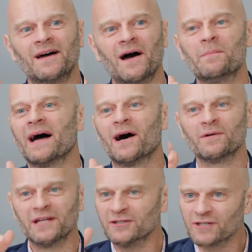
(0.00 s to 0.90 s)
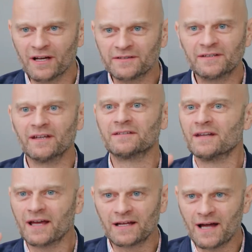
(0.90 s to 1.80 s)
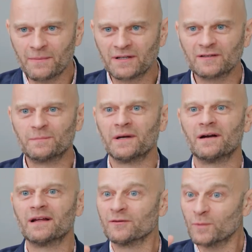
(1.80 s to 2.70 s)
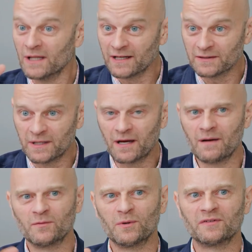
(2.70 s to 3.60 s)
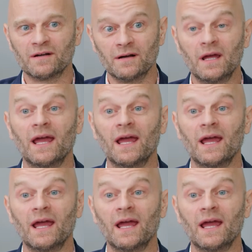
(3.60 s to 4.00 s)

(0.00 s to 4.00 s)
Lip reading: about injustice and economic disparity because we like to be comfortable, etc.